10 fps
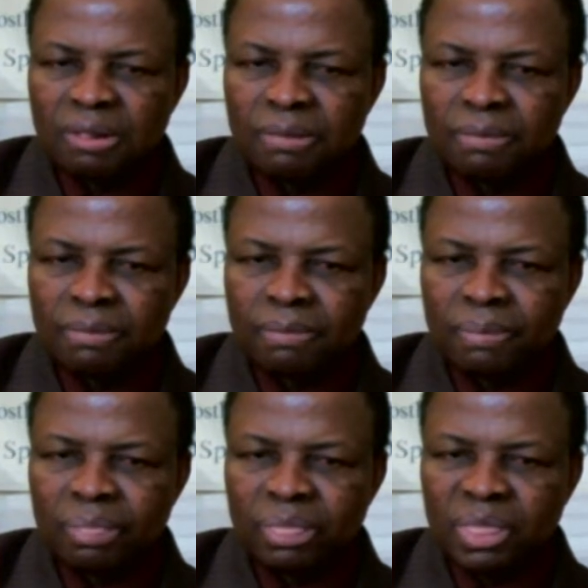
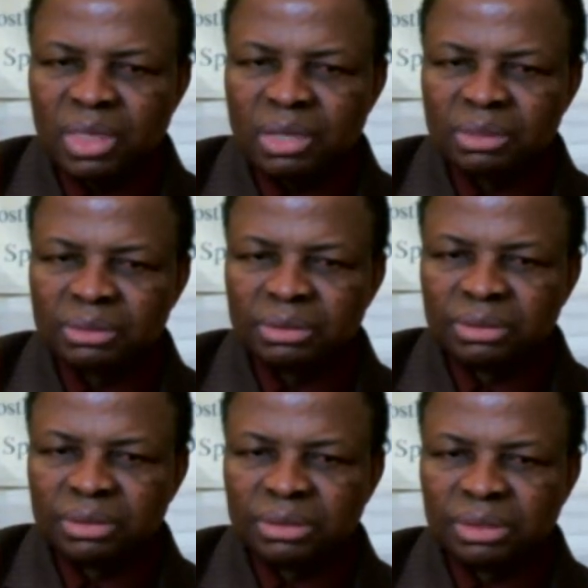
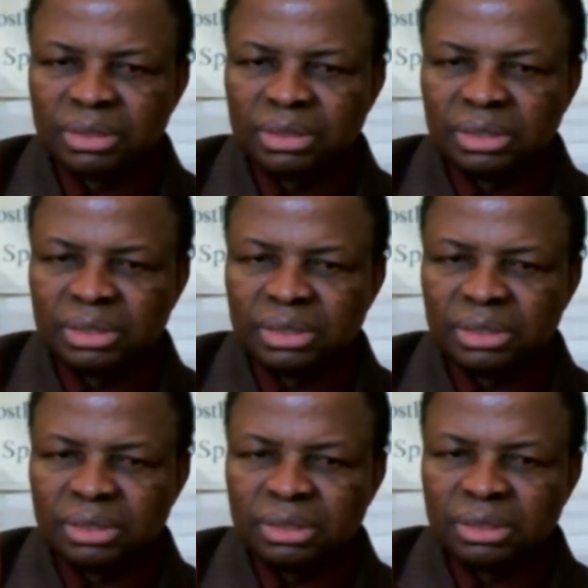
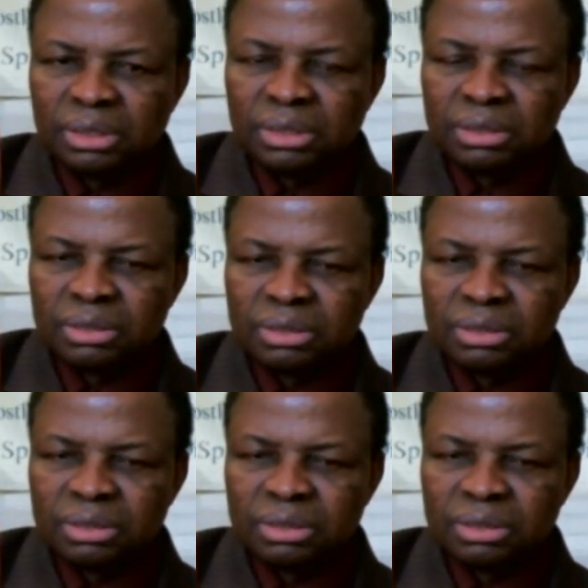(not speaking)